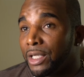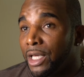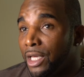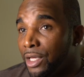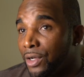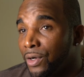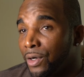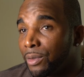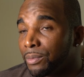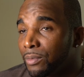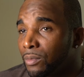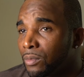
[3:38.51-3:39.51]
here,
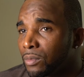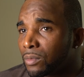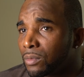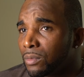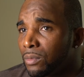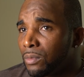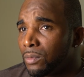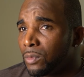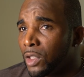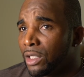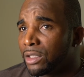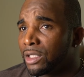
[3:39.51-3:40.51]

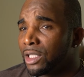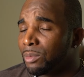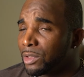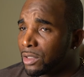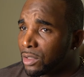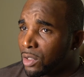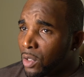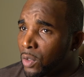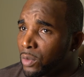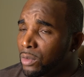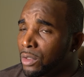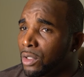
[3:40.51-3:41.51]
it seems as
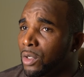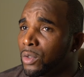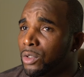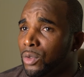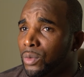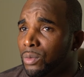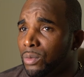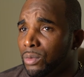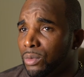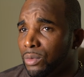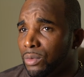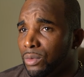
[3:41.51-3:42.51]
though
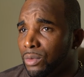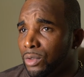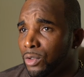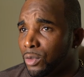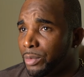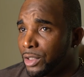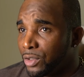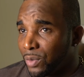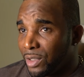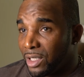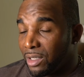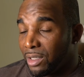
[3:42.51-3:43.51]
you'll be
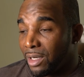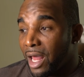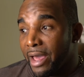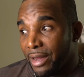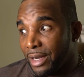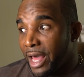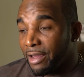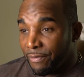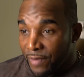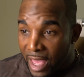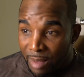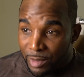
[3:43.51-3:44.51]
treated like
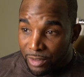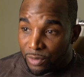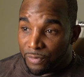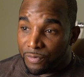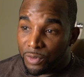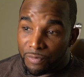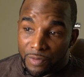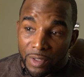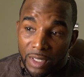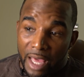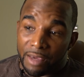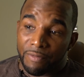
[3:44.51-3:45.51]
family. You feel
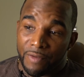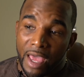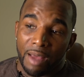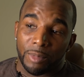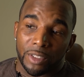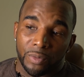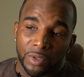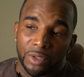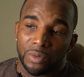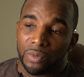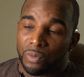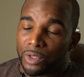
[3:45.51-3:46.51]
like family
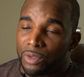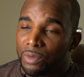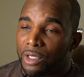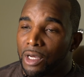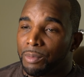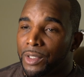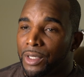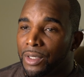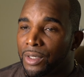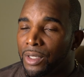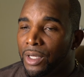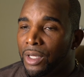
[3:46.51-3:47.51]
when you come
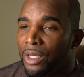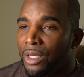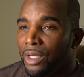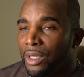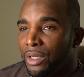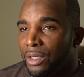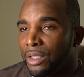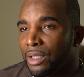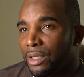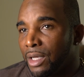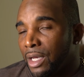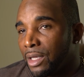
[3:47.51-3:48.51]
here,
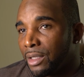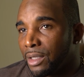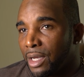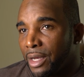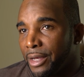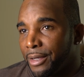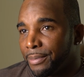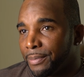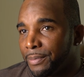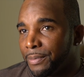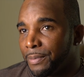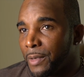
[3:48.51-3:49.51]
and
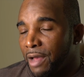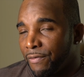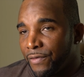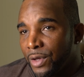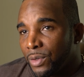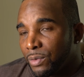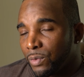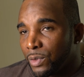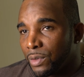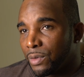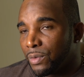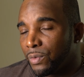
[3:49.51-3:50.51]
I felt
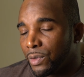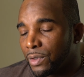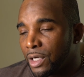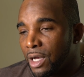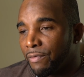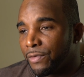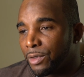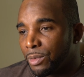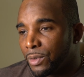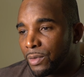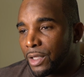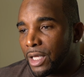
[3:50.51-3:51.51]
real comfortable
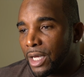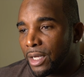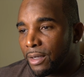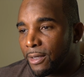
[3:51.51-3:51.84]
with that.